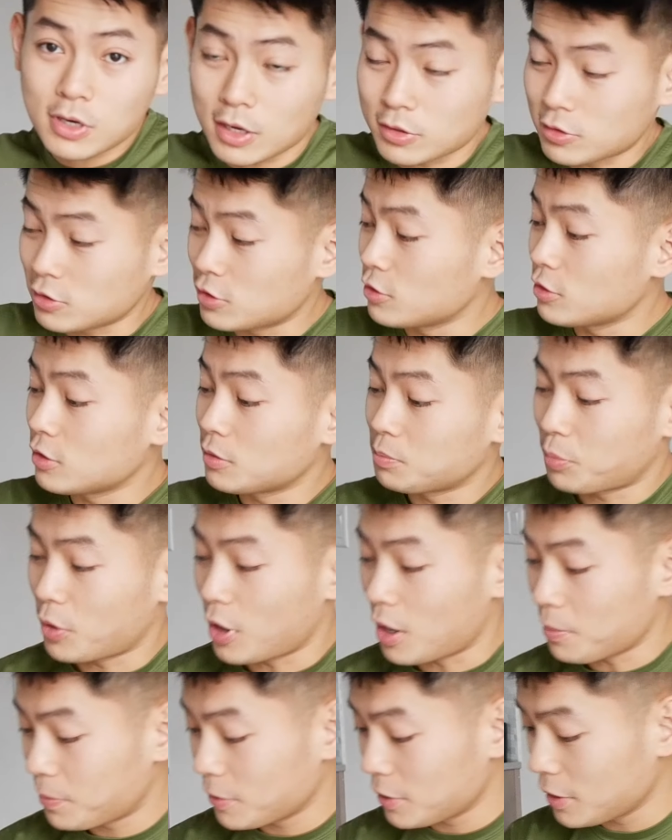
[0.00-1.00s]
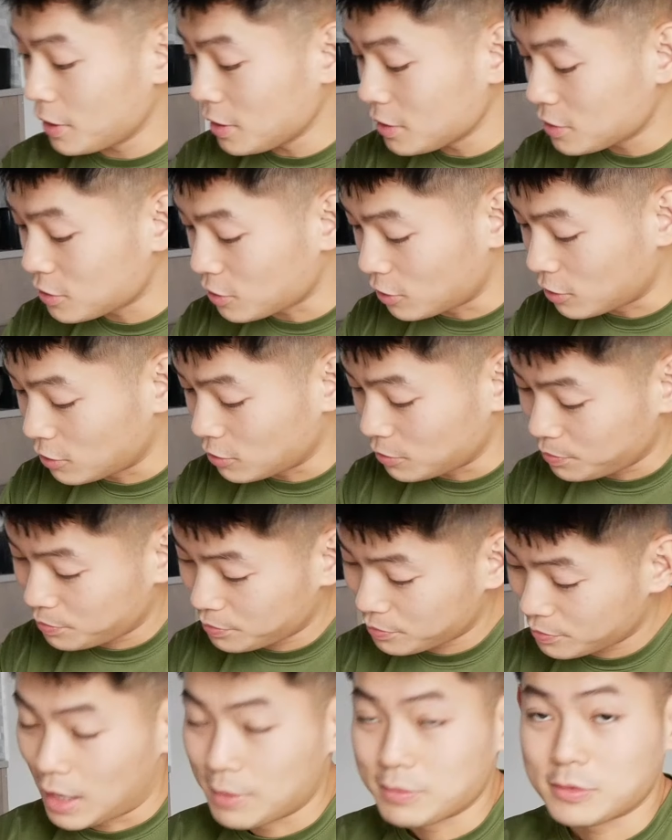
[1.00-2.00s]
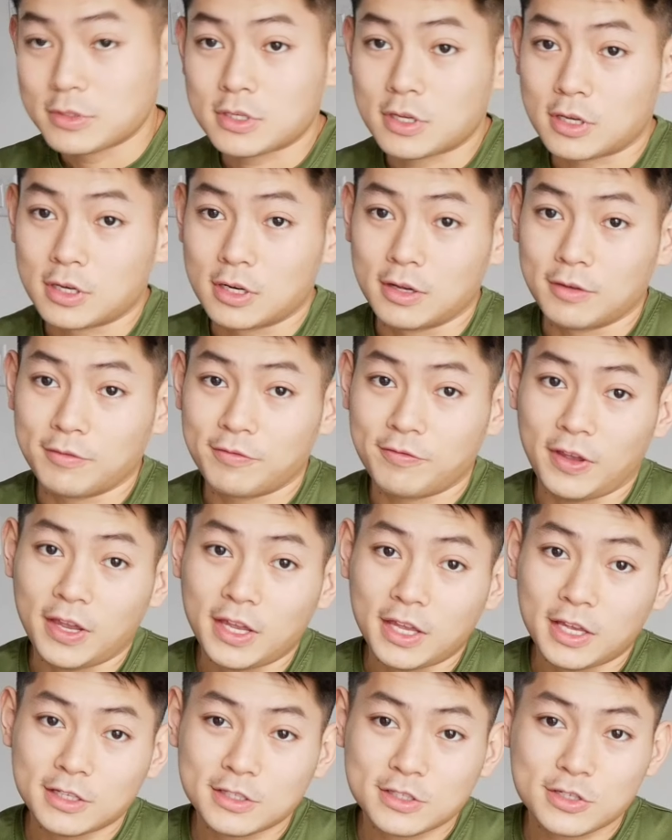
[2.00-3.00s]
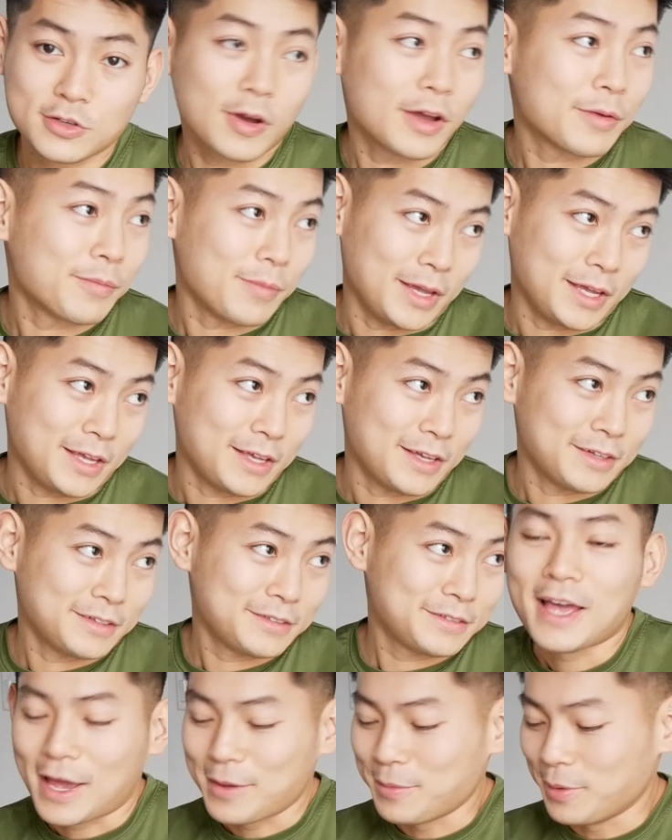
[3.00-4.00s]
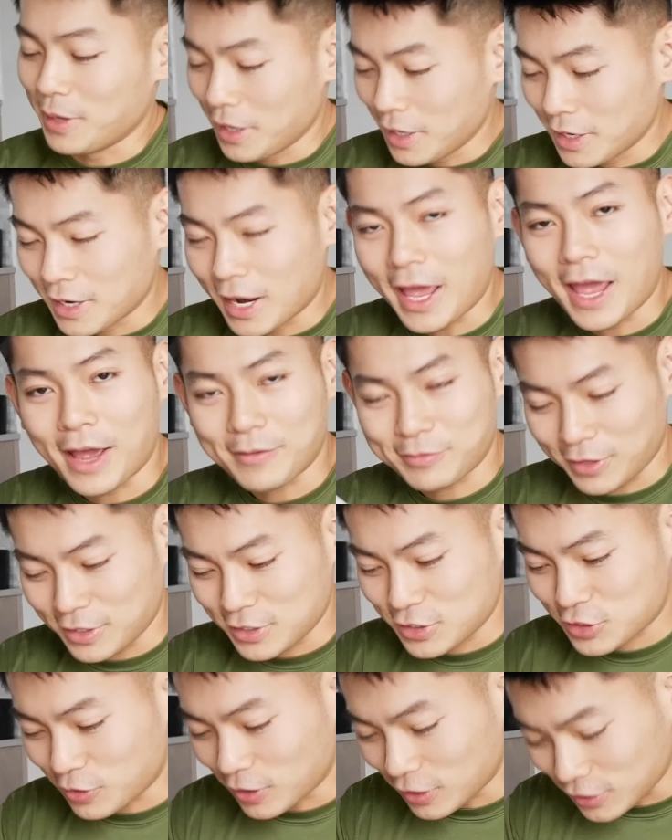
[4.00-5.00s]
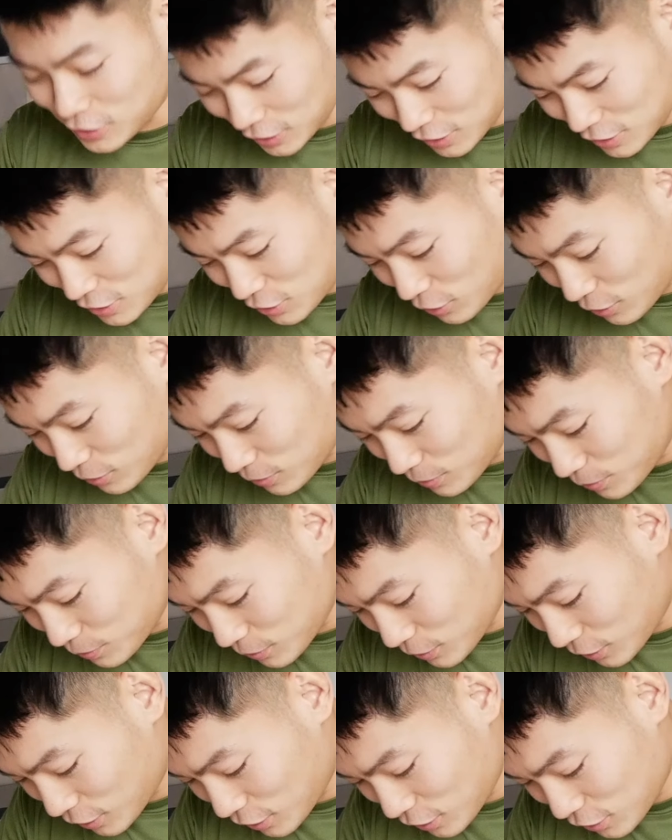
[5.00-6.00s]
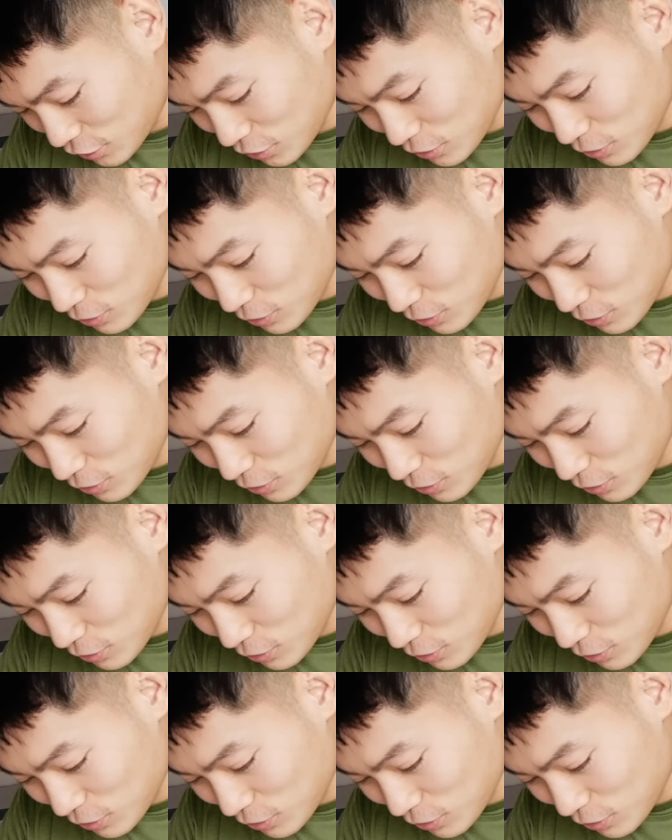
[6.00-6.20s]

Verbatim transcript: how to do it properly, so I'm just gonna fake it till I make it. I mean, I have the instructions, so we're gonna do,